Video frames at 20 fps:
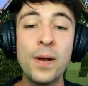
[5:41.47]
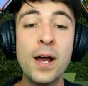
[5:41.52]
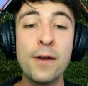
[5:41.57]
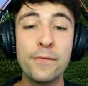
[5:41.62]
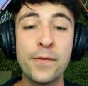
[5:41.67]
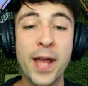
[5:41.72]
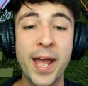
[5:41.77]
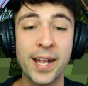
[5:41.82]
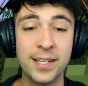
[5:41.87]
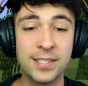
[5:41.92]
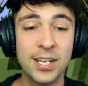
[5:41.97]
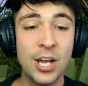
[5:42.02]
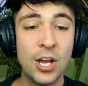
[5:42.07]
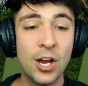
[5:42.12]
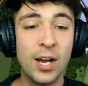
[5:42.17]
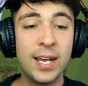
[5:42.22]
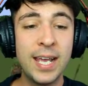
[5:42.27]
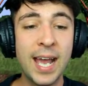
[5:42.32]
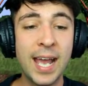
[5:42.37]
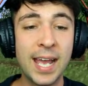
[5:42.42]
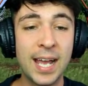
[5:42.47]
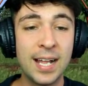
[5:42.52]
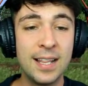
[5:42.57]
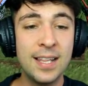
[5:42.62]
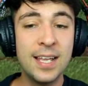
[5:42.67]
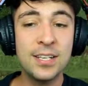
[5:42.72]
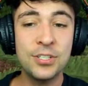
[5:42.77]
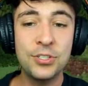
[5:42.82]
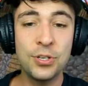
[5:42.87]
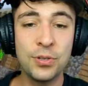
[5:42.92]
perfect. Okay,
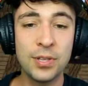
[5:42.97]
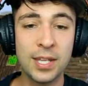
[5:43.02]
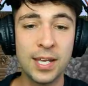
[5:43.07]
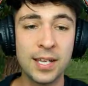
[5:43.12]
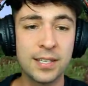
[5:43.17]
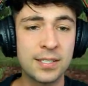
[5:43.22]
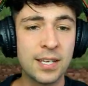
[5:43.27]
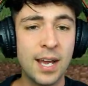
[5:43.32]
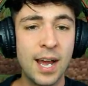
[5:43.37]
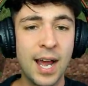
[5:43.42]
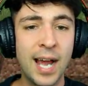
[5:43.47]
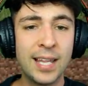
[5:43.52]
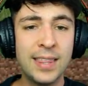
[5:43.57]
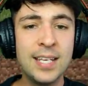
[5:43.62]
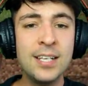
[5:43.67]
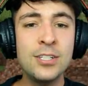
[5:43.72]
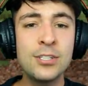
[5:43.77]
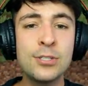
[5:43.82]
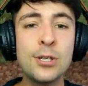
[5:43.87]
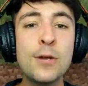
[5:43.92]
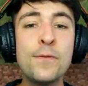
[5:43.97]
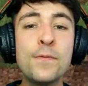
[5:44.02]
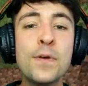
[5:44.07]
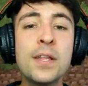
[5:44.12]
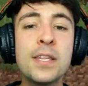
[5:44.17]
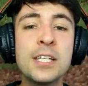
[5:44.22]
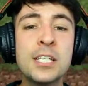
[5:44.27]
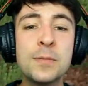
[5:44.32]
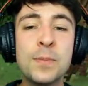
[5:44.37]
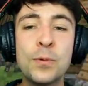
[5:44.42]
let's do this. I think so
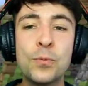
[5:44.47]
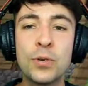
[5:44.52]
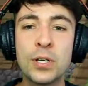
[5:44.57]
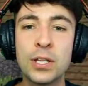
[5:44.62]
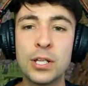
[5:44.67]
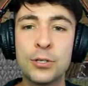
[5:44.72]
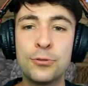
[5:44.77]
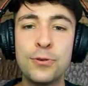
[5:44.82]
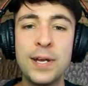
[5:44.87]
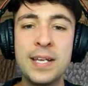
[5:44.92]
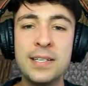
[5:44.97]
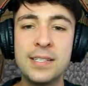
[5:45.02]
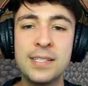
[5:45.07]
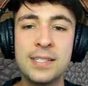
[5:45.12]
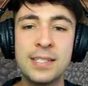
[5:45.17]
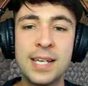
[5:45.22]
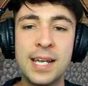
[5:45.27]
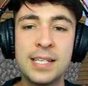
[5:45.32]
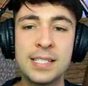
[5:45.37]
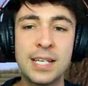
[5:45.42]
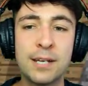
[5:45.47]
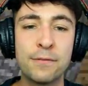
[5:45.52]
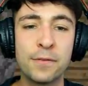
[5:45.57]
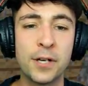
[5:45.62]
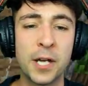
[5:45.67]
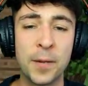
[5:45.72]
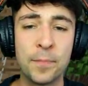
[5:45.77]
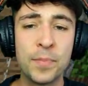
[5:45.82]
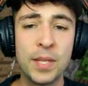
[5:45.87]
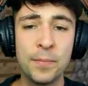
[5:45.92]
far this has been one of the craziest days
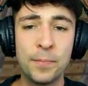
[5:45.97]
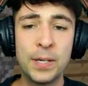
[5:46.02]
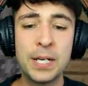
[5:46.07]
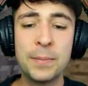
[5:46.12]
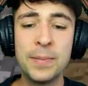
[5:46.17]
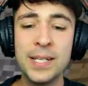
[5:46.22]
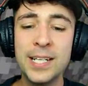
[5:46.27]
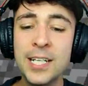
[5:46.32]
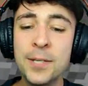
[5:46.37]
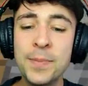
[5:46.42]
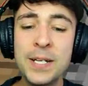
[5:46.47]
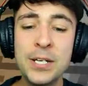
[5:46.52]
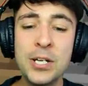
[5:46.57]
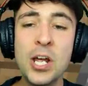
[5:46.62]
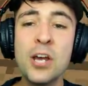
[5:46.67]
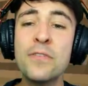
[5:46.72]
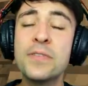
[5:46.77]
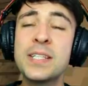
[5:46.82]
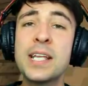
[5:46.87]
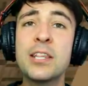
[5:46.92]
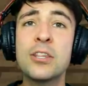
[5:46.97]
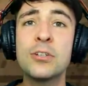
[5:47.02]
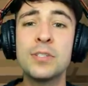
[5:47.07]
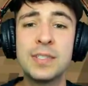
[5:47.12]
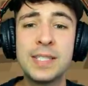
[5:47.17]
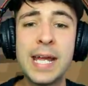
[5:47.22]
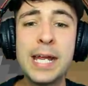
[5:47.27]
ever, but I'm a little bit nervous that those